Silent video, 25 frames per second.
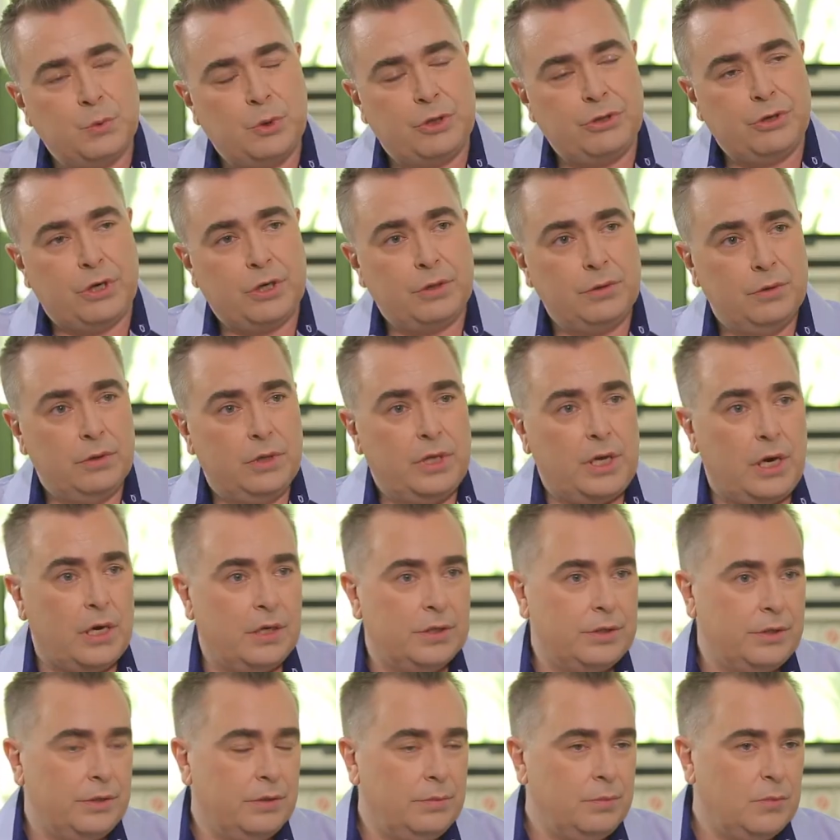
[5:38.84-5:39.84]
We track all the
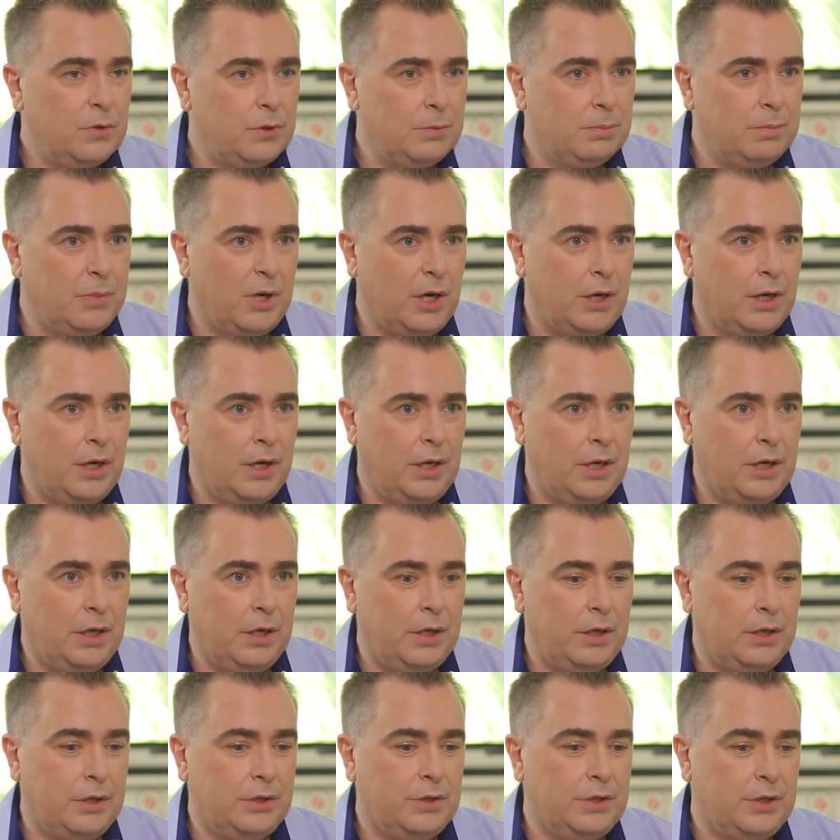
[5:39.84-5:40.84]
items
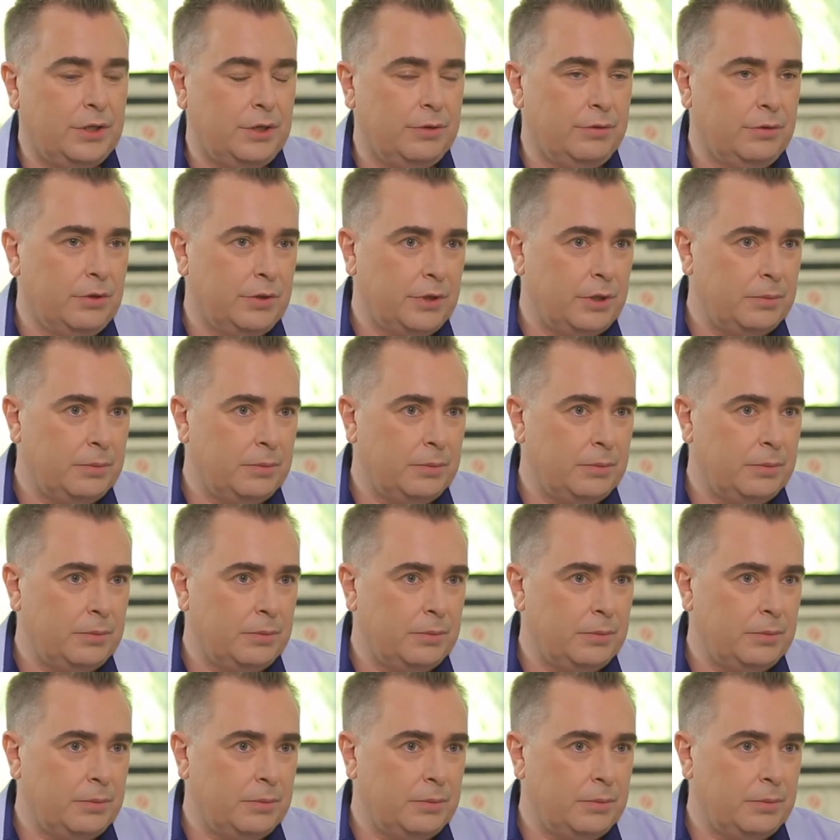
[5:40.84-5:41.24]
by serial